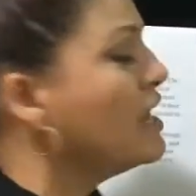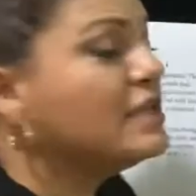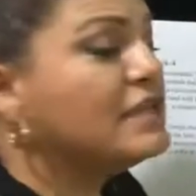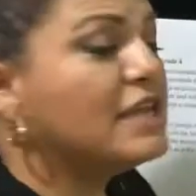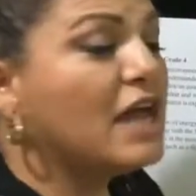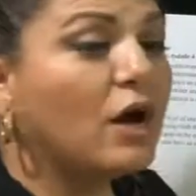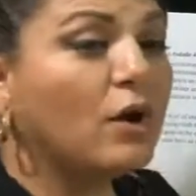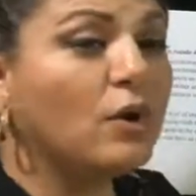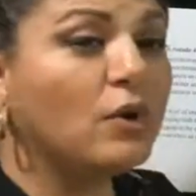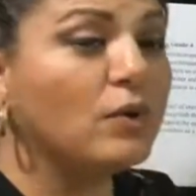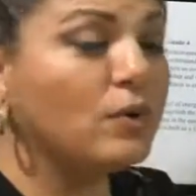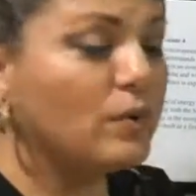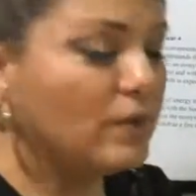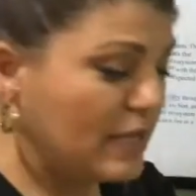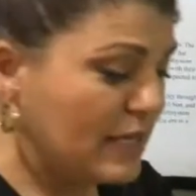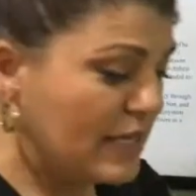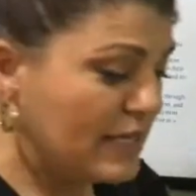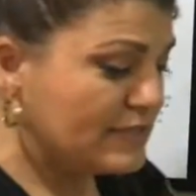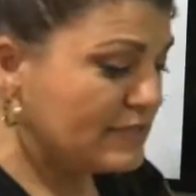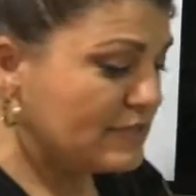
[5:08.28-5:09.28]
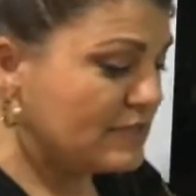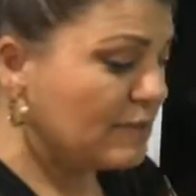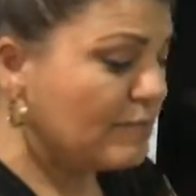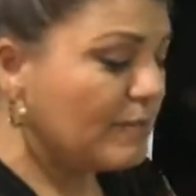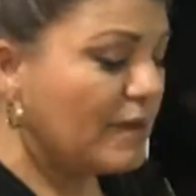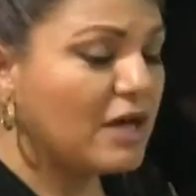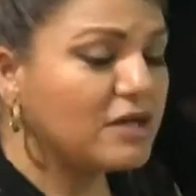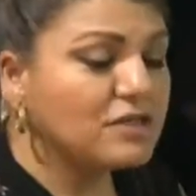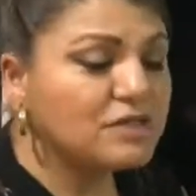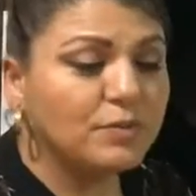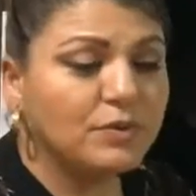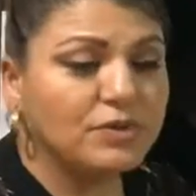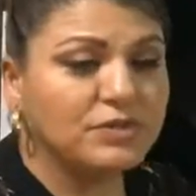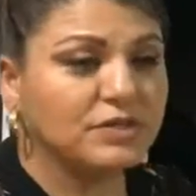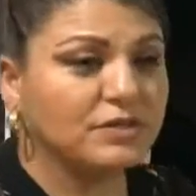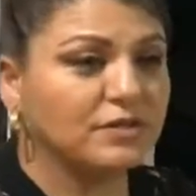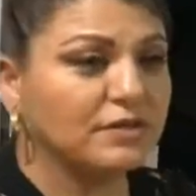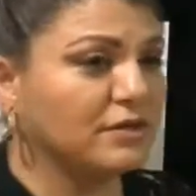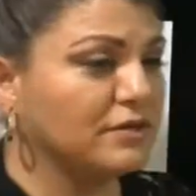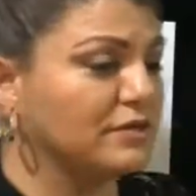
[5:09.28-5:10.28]
Now who eats the mouse, boys
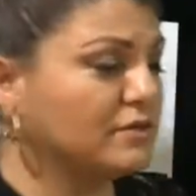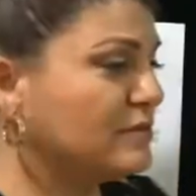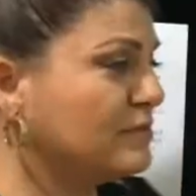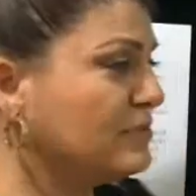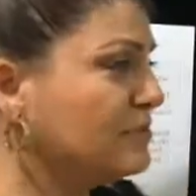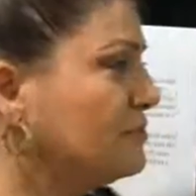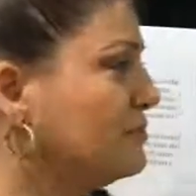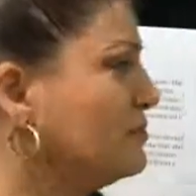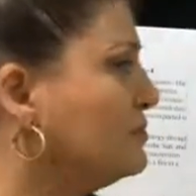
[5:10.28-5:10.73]
and girls?